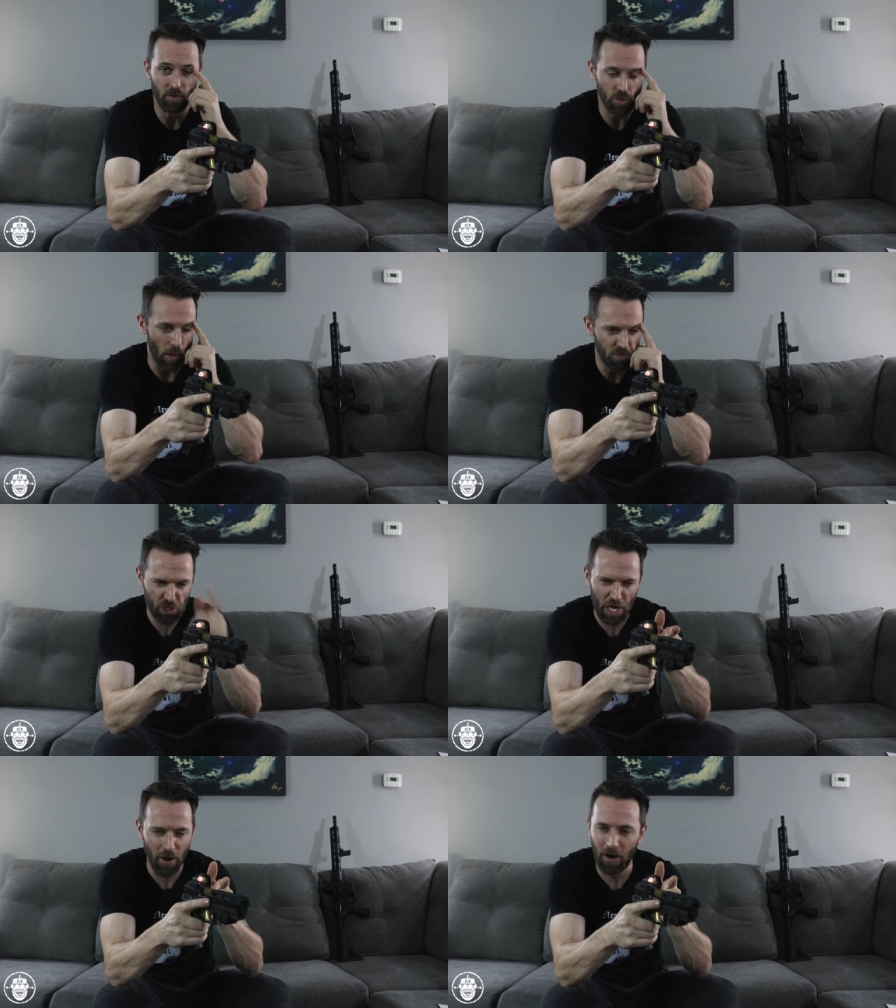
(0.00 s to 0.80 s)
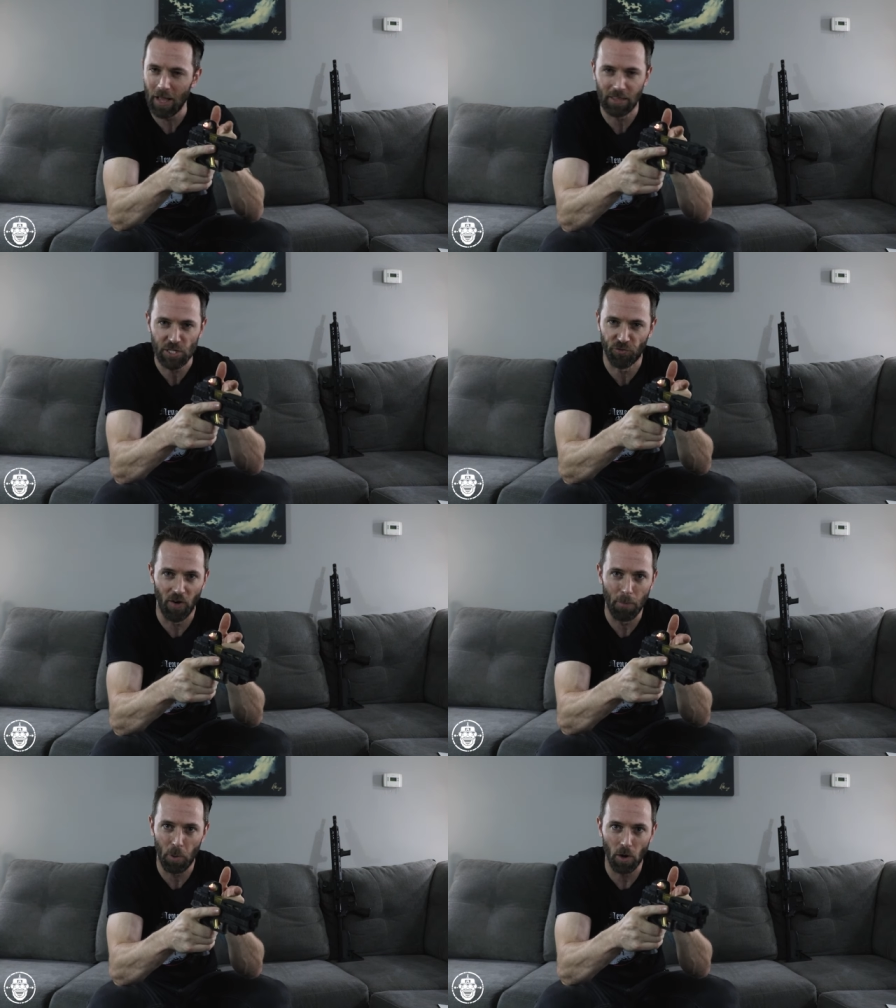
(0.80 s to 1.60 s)
So I'm staring at this
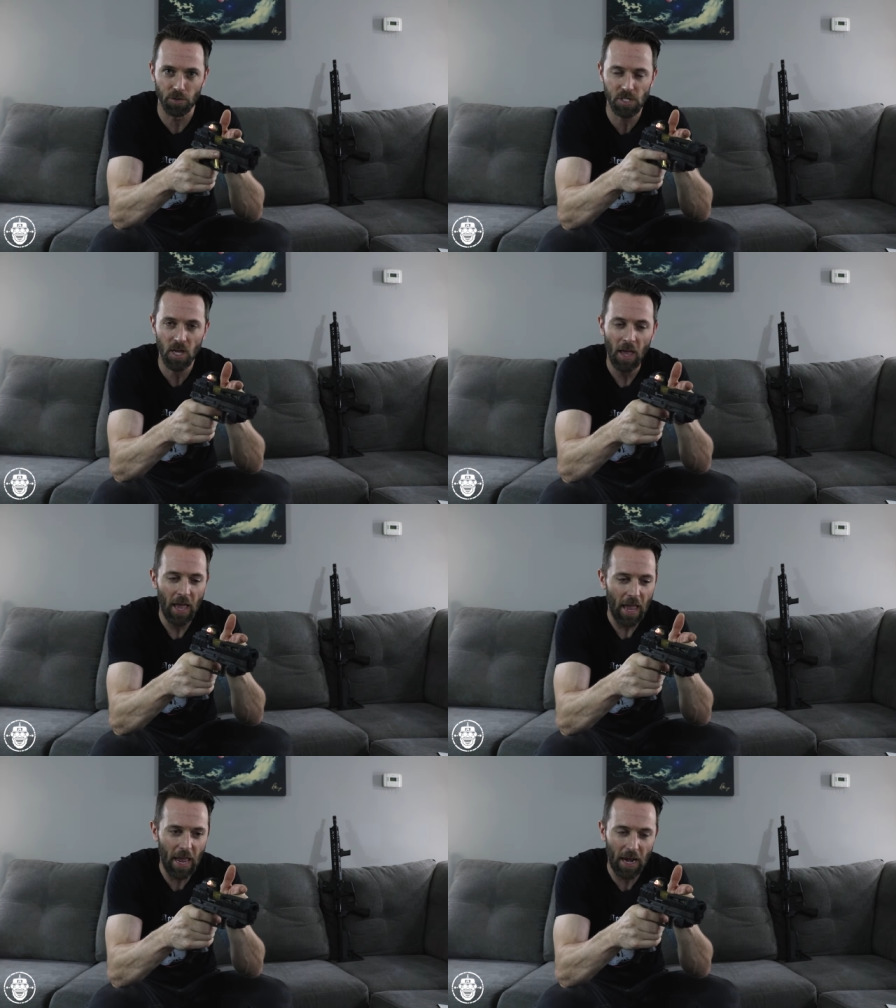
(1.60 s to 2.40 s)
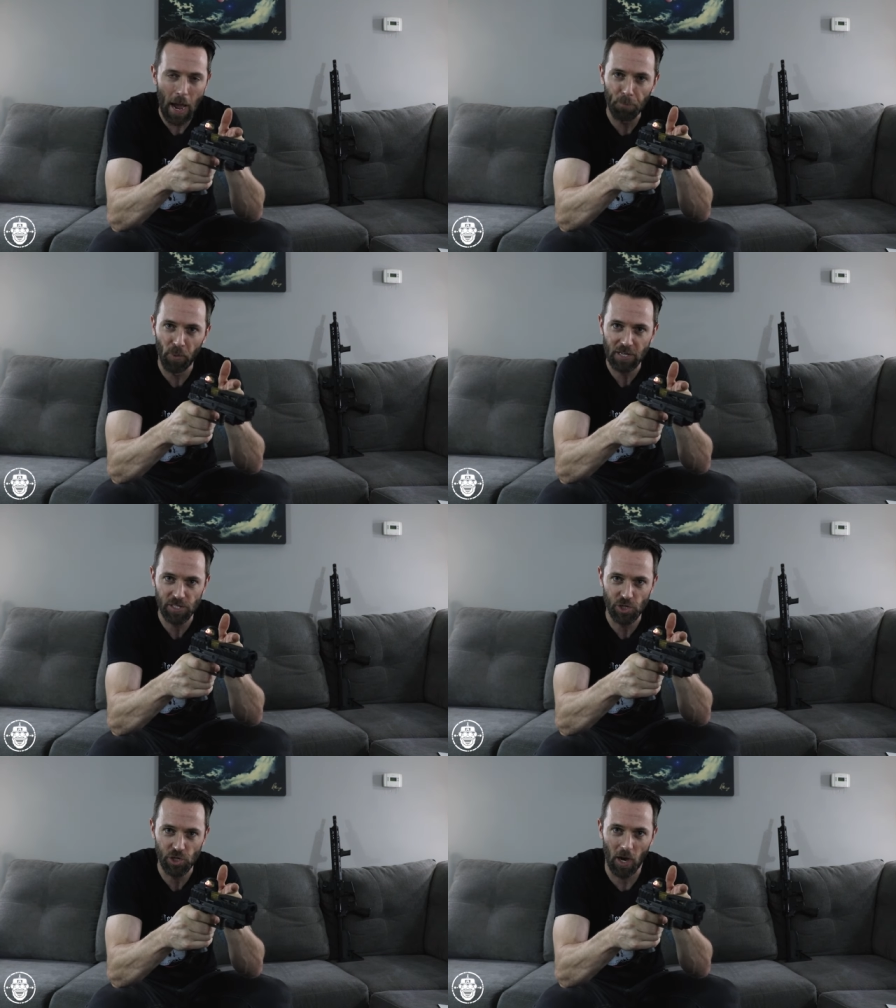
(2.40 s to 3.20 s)
front post and I press
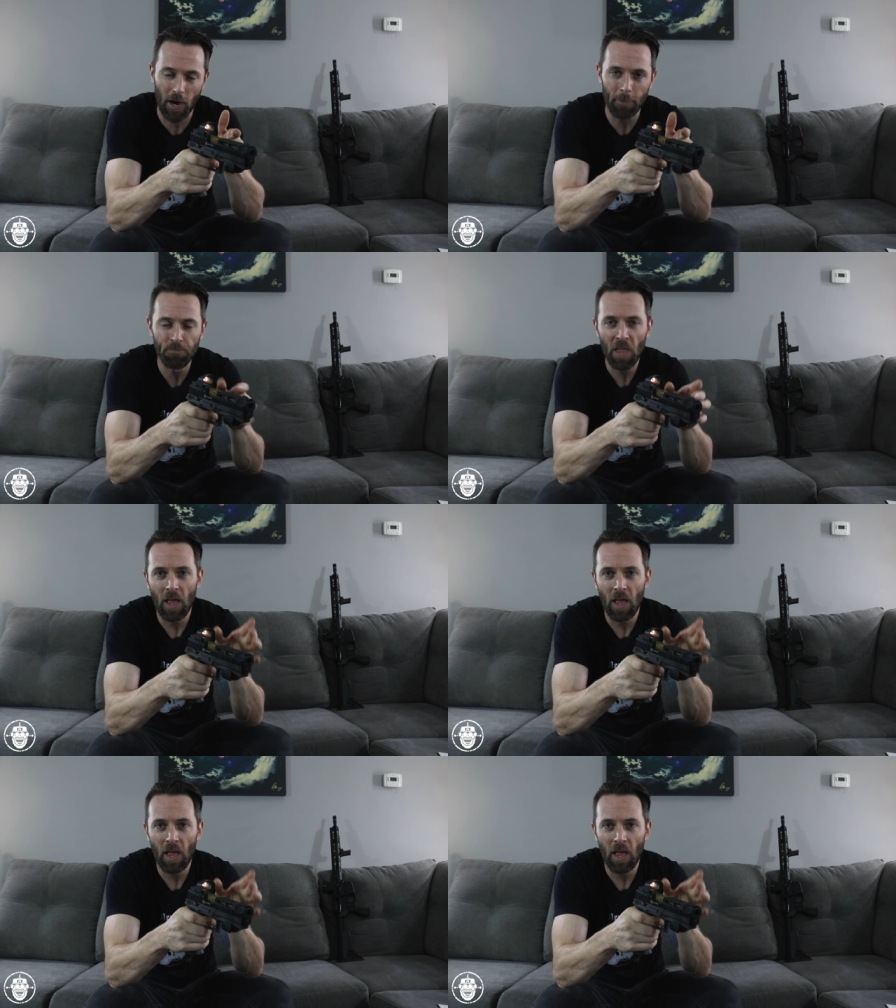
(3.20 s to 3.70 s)
the shot